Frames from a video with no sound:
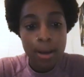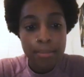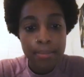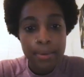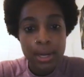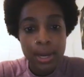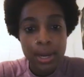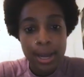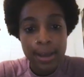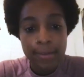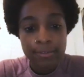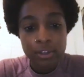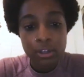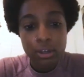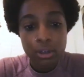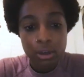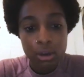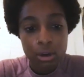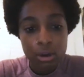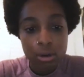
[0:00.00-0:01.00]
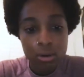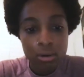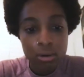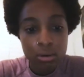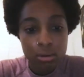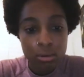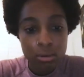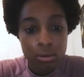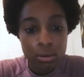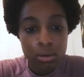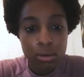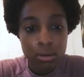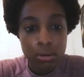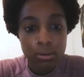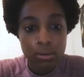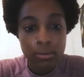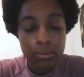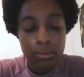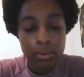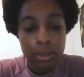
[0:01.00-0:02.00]
I'm going to have to go
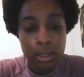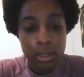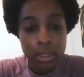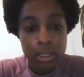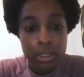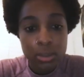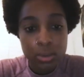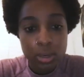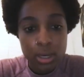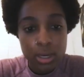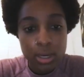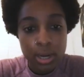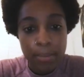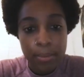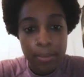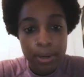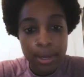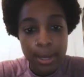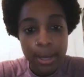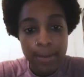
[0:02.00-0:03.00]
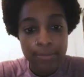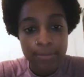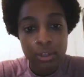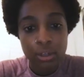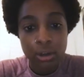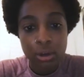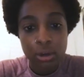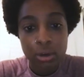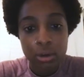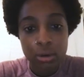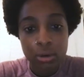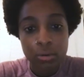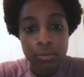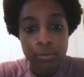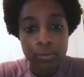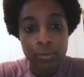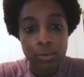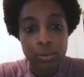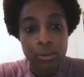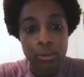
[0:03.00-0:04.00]
with this one. I'm going to have to go
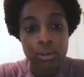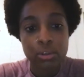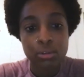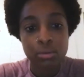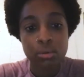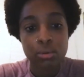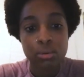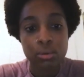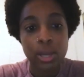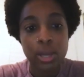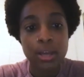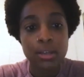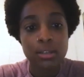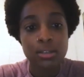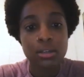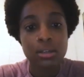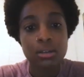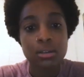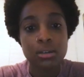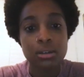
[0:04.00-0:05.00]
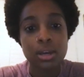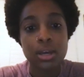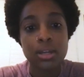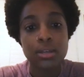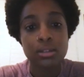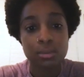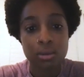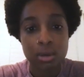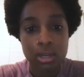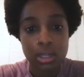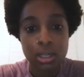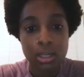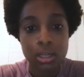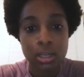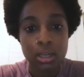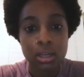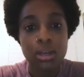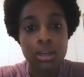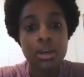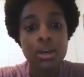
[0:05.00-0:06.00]
for the
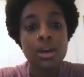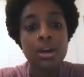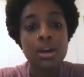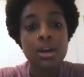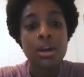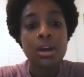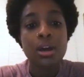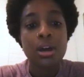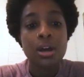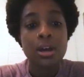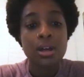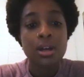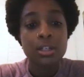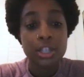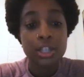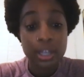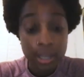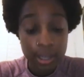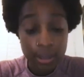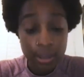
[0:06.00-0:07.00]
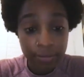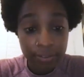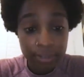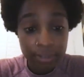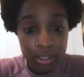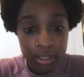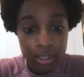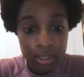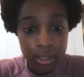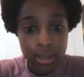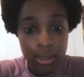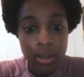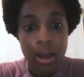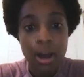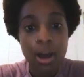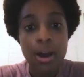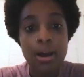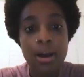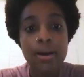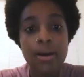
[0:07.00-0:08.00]
2020 Chiefs,
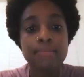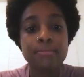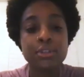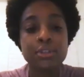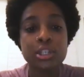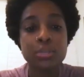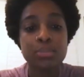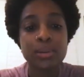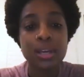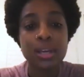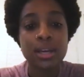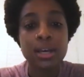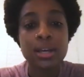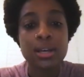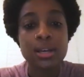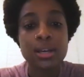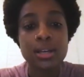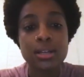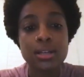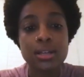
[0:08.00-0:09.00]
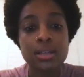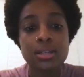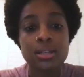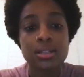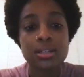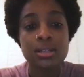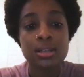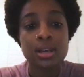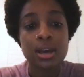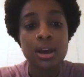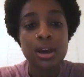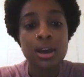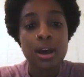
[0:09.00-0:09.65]
just because